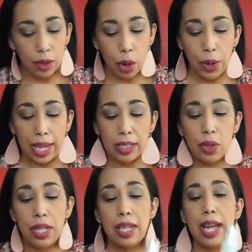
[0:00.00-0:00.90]
Okay, so
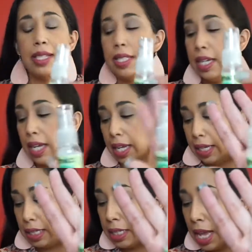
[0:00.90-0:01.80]
the next thing
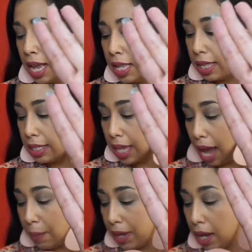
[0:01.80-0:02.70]
is this
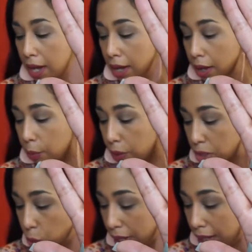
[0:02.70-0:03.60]
Amika
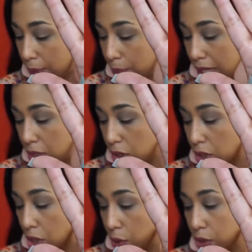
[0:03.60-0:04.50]
Bushwick Beach
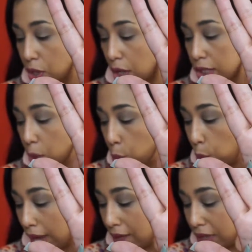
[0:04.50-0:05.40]
No Salt
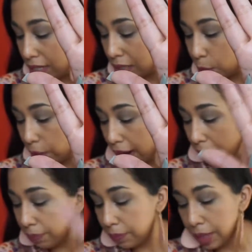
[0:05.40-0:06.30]
Wave
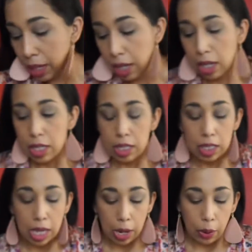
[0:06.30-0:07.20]
Spray.
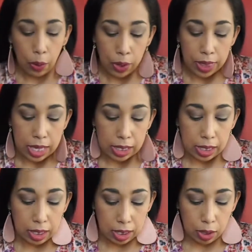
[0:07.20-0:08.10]
So this
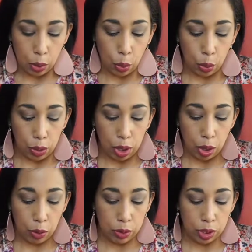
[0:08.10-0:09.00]
is cool,
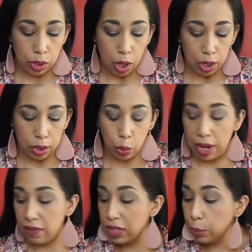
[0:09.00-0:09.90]
no salt
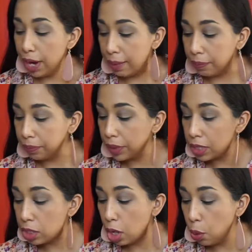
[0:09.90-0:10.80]
wave spray.
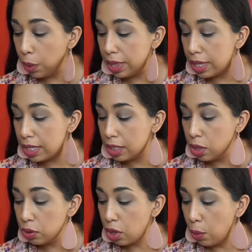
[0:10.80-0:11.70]
So when this
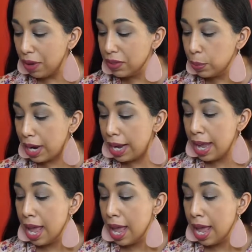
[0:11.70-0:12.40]
no salt wave spray